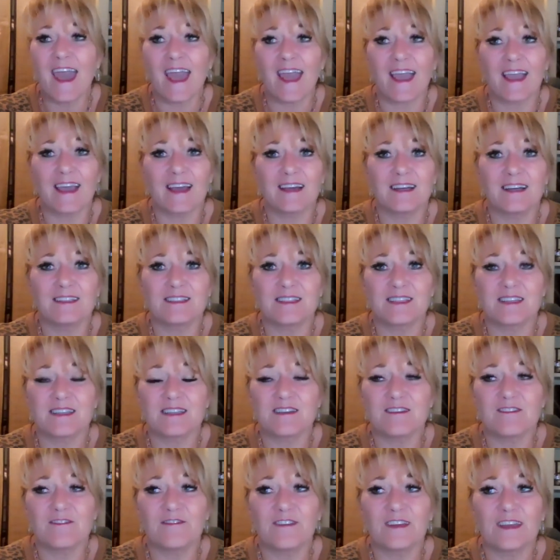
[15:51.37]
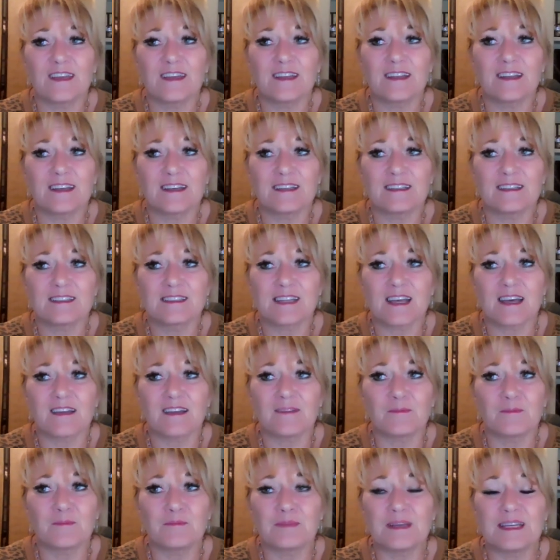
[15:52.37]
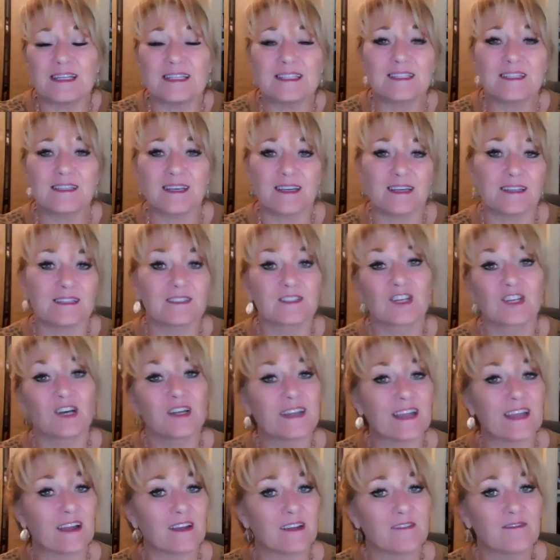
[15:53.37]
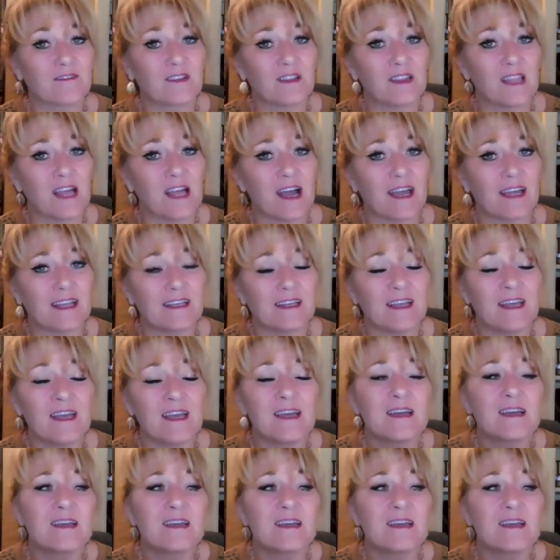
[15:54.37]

And if it is a piece that has gone out of the line,